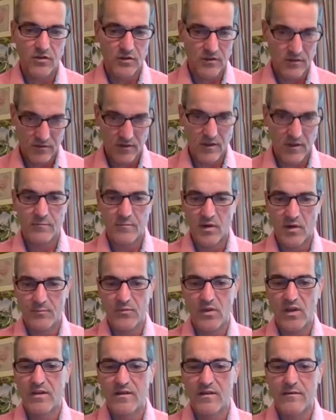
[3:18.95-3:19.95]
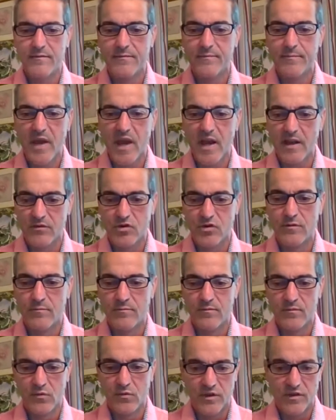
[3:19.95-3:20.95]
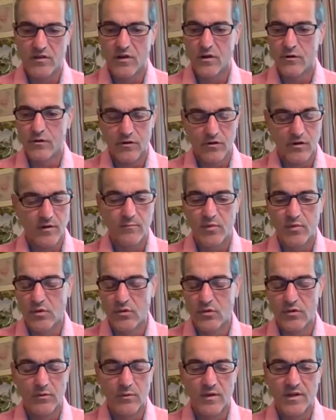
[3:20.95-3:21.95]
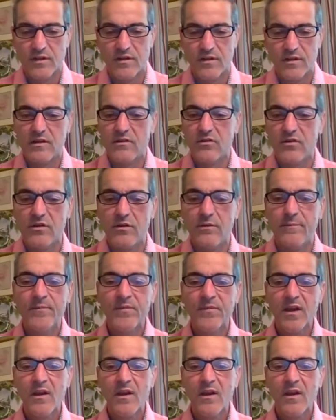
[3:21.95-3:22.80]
Just let them update, patch them, restart your computer when you need to,